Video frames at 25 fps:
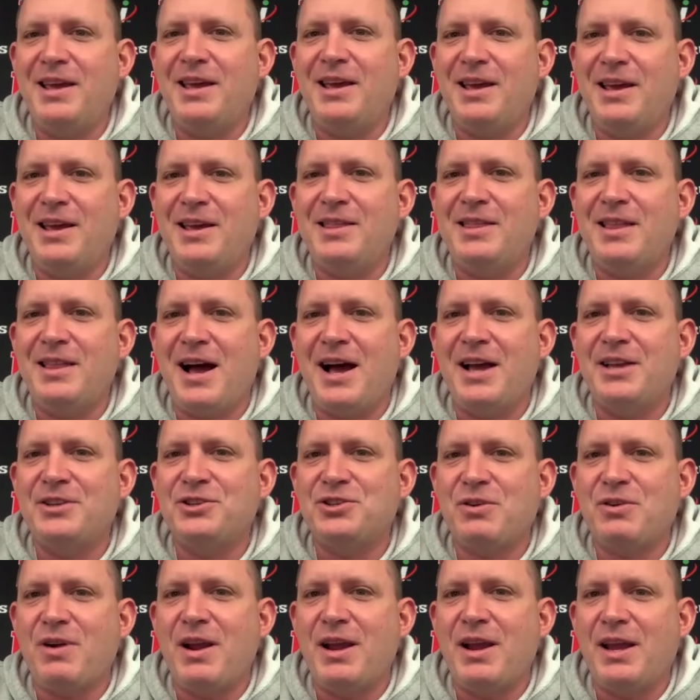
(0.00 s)
in, in
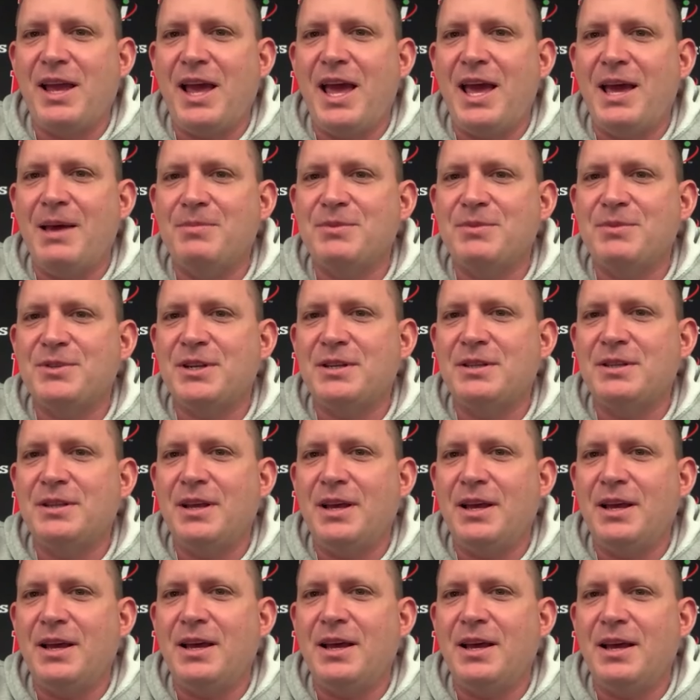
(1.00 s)
nine straight games
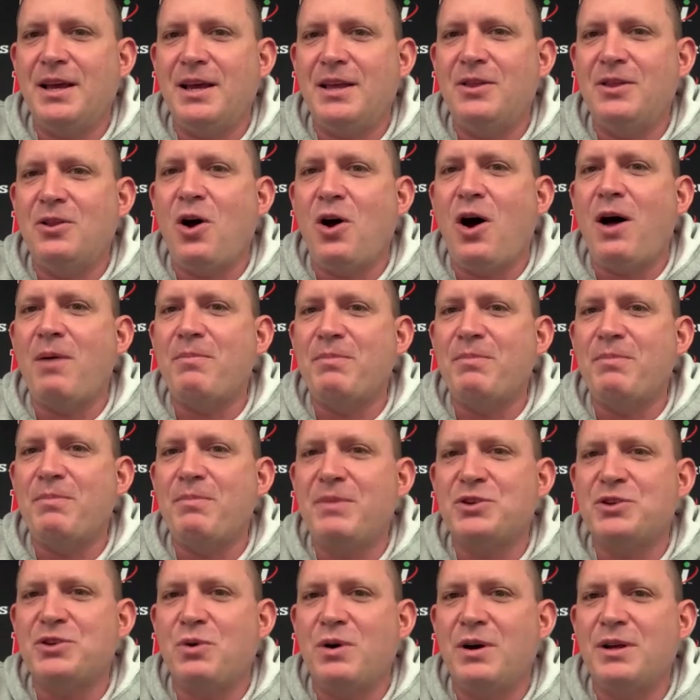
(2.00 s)
and, and, and, not
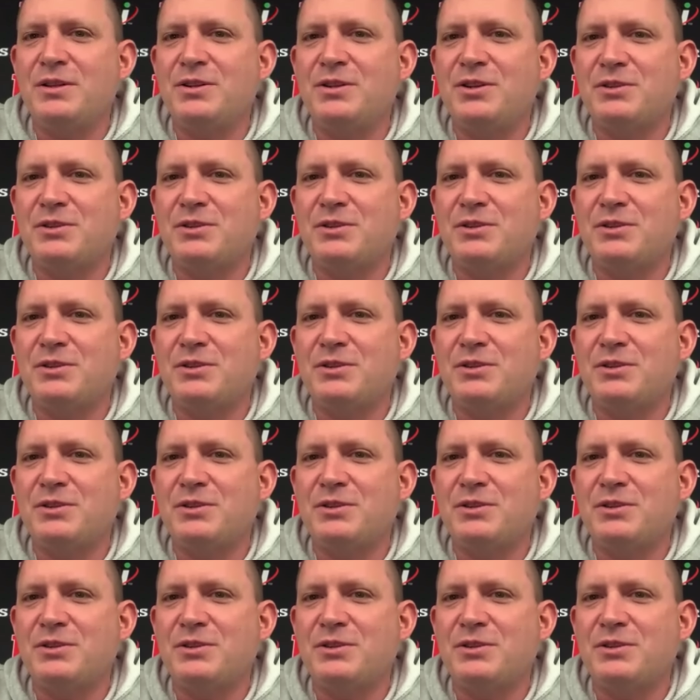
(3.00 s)
miss one.